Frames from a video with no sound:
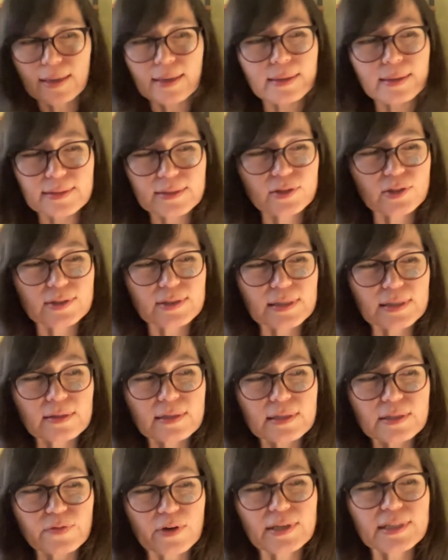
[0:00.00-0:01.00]
And it's just in
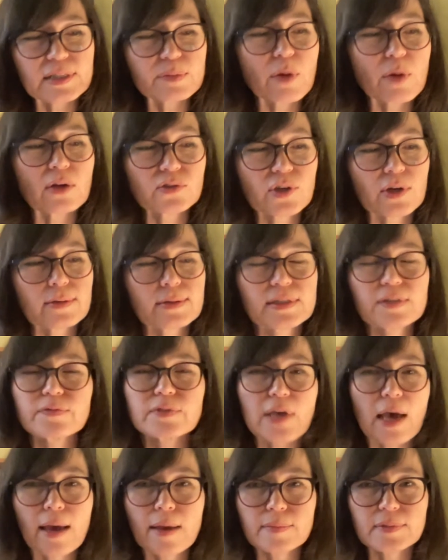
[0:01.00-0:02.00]
these very small chunks of
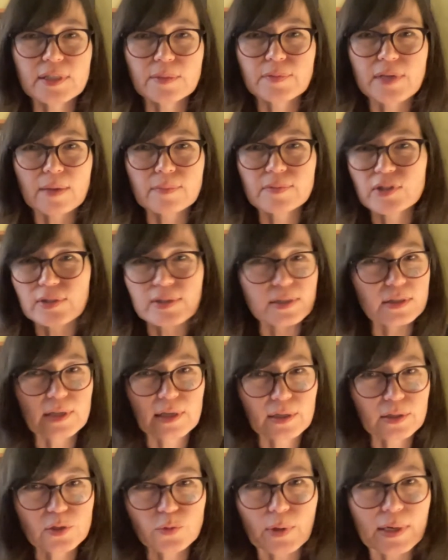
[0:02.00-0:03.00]
time, sometimes just
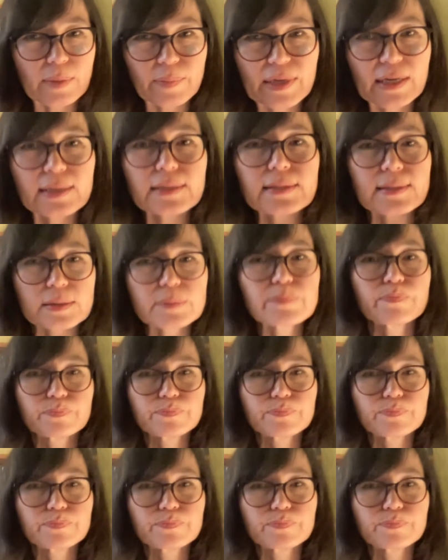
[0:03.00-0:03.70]
like 20 minutes.